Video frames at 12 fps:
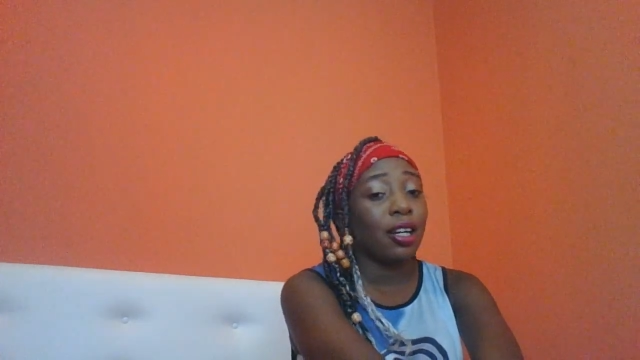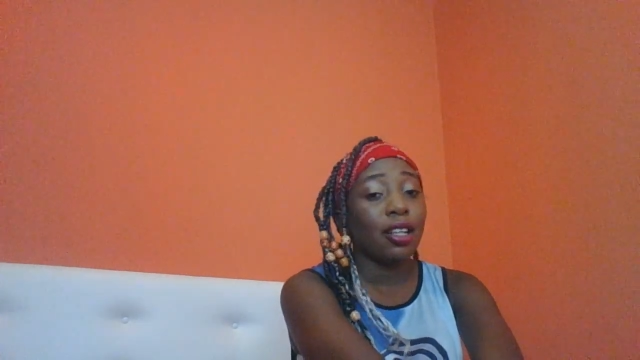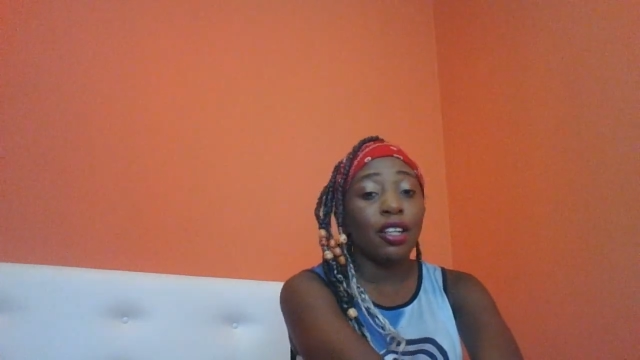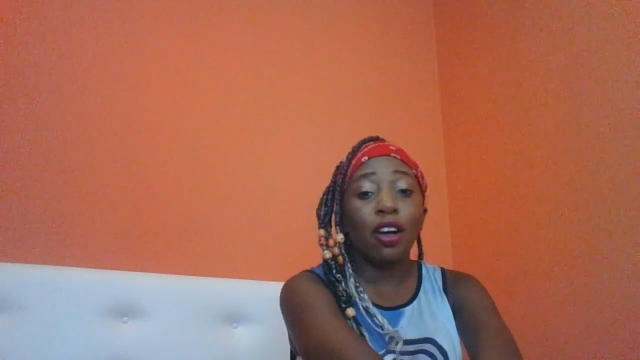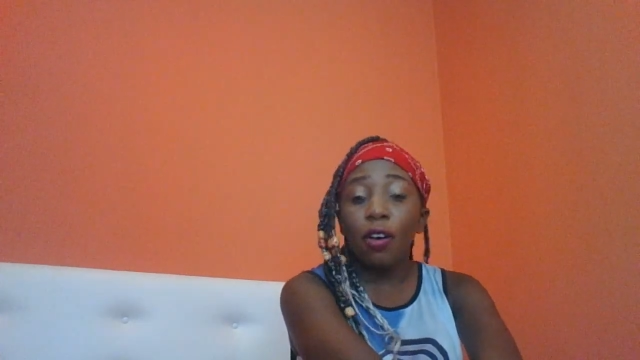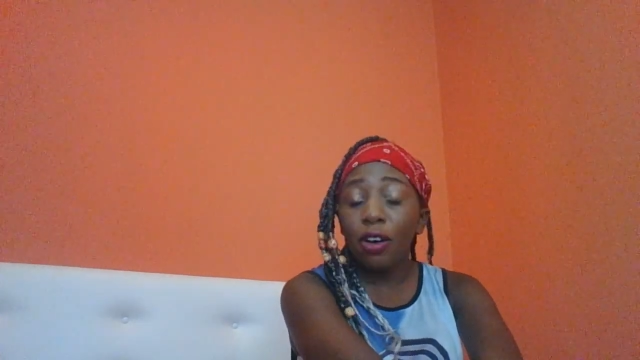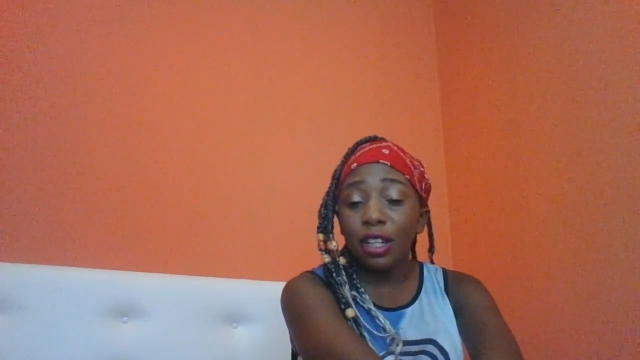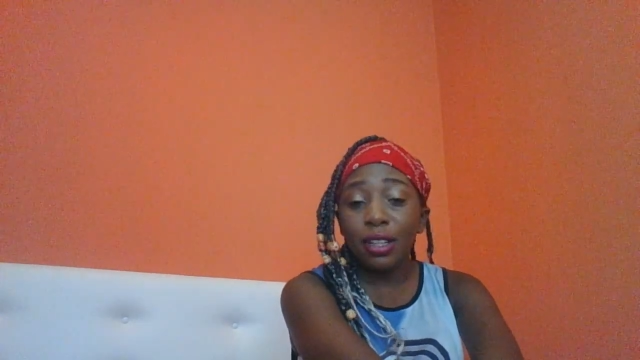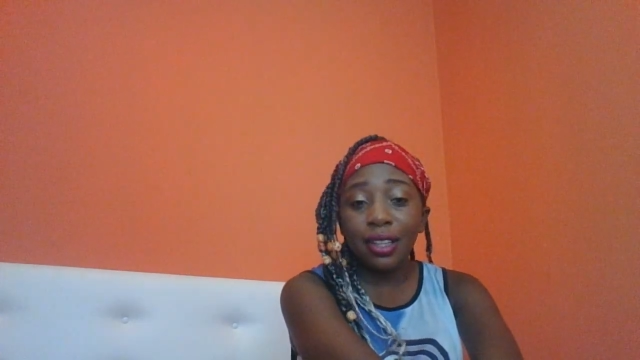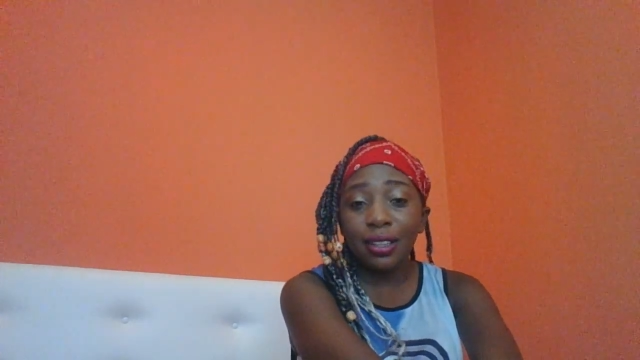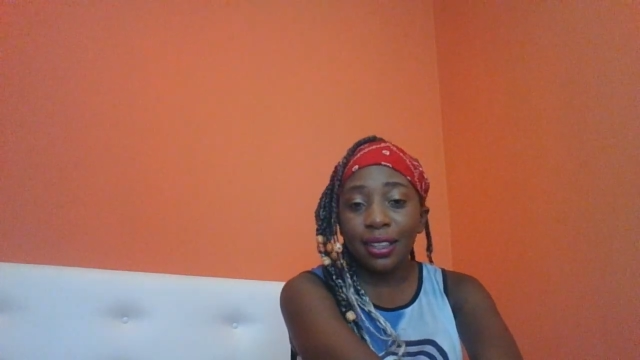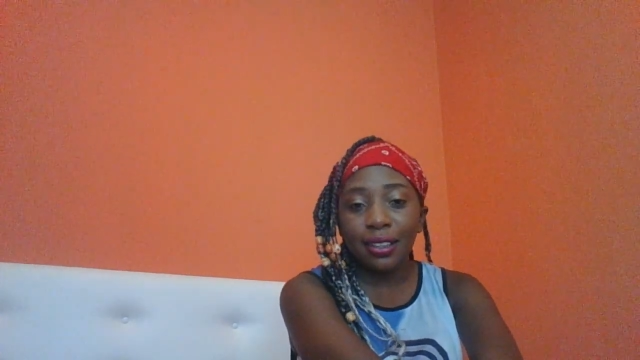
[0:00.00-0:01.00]
The only
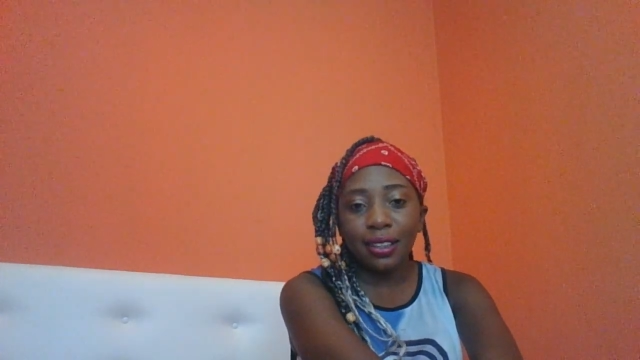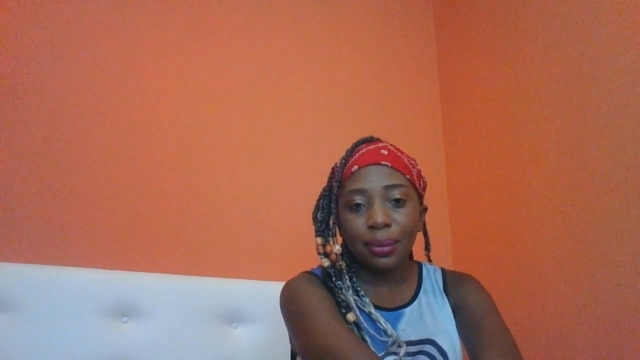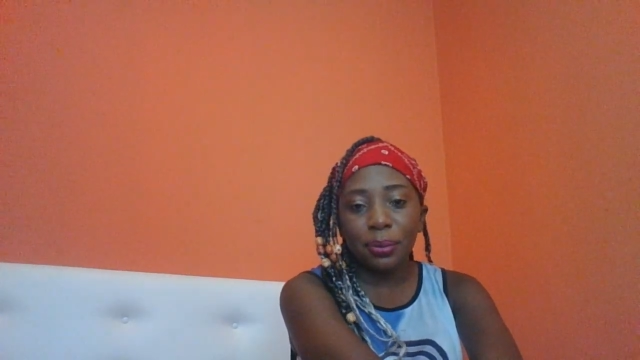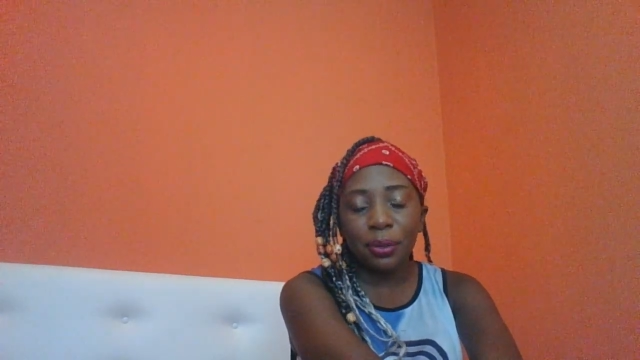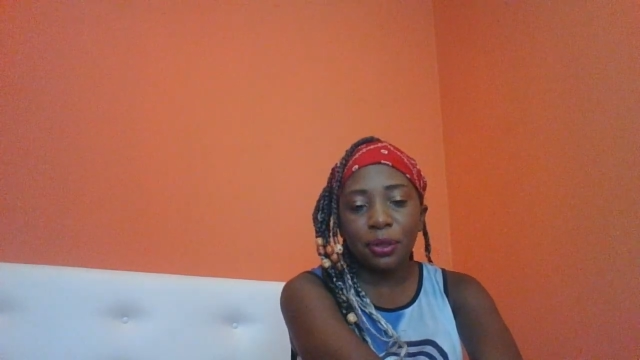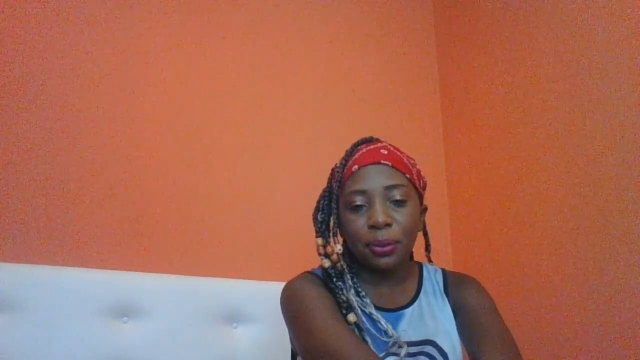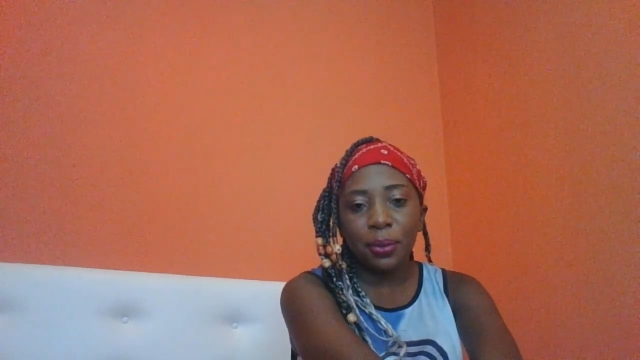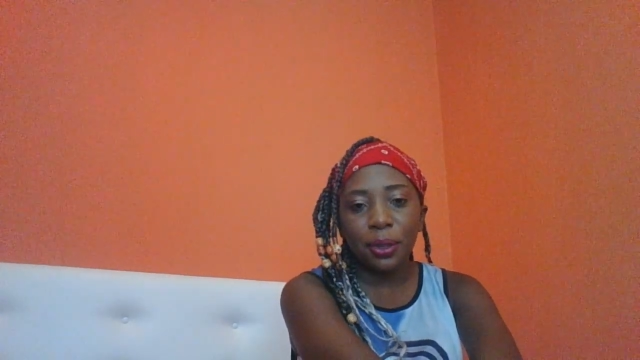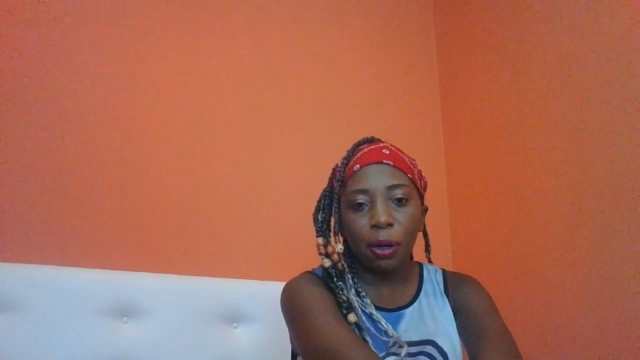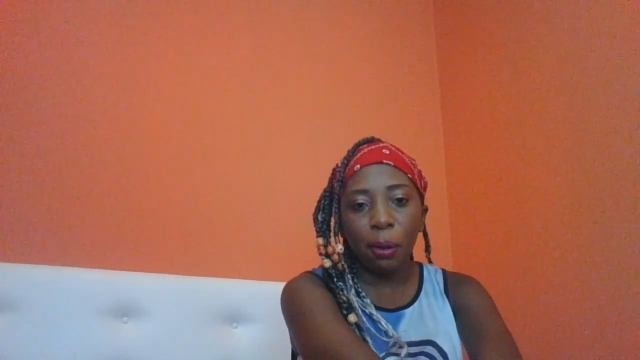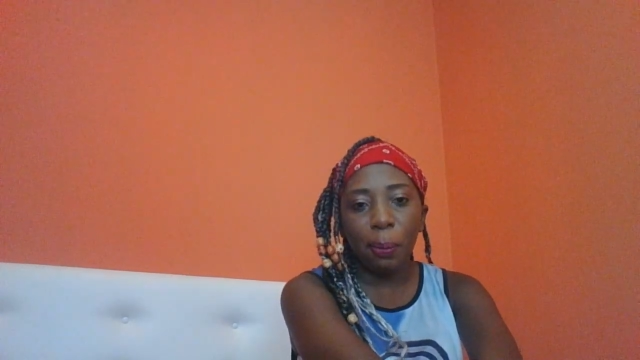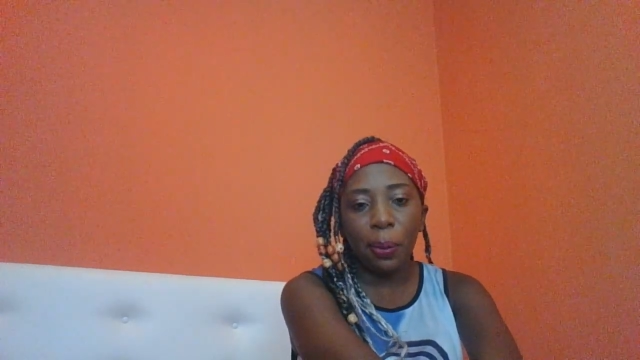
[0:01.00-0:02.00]
thing that is supposed to be
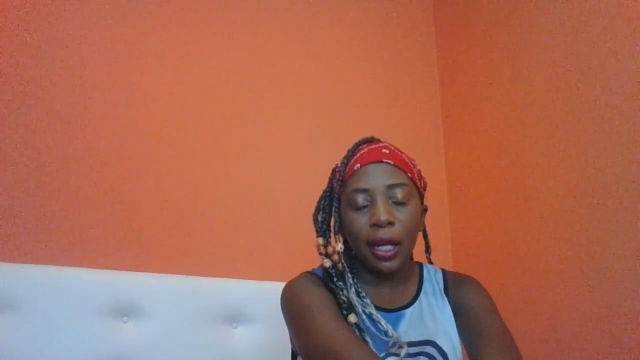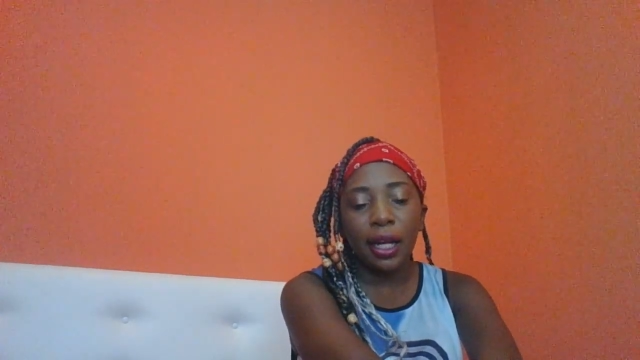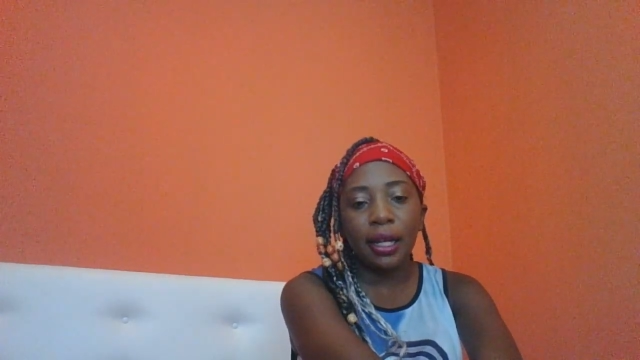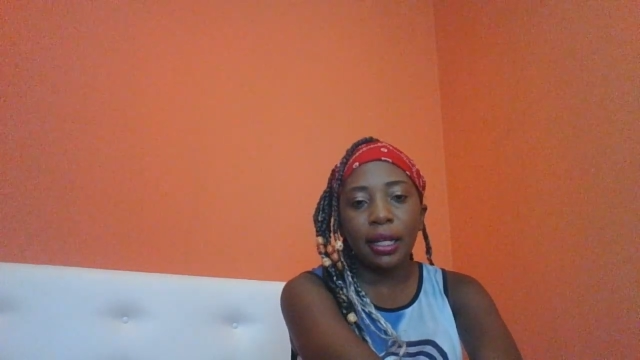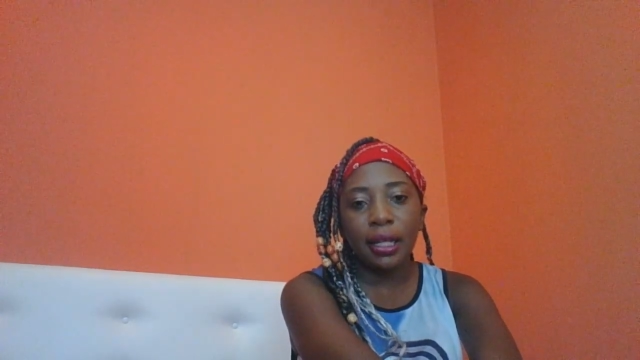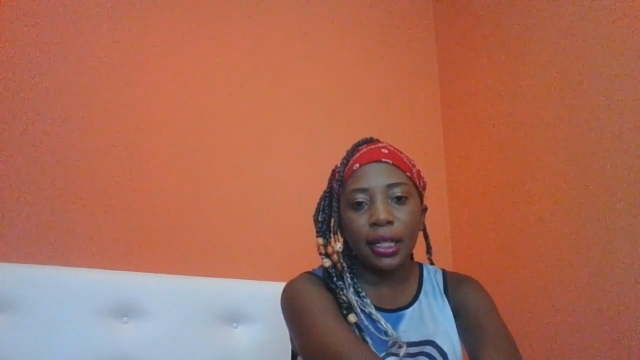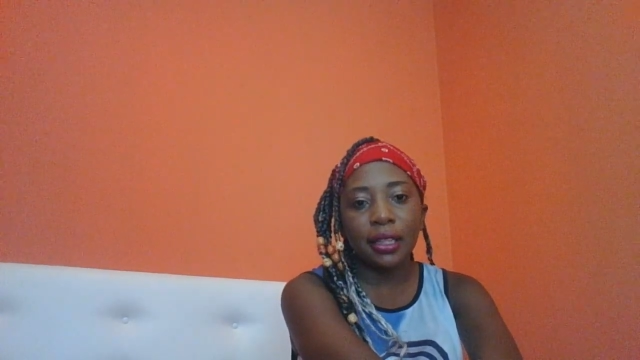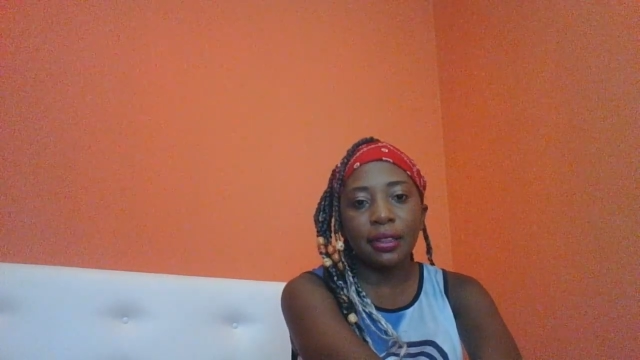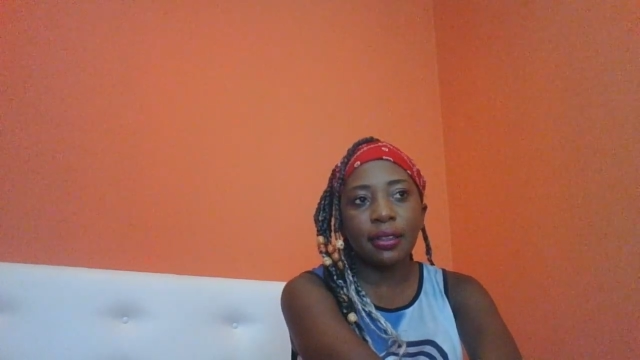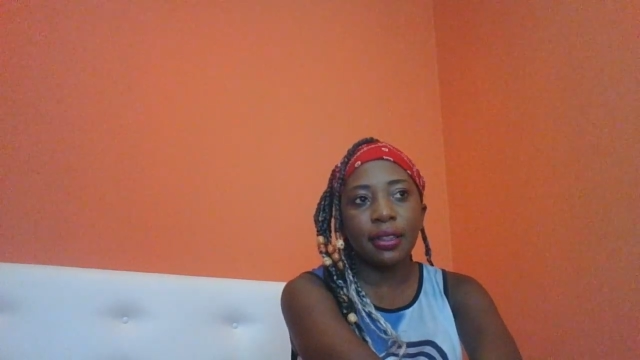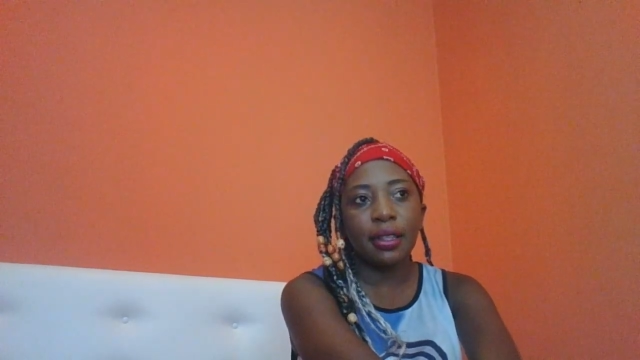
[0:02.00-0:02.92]
open is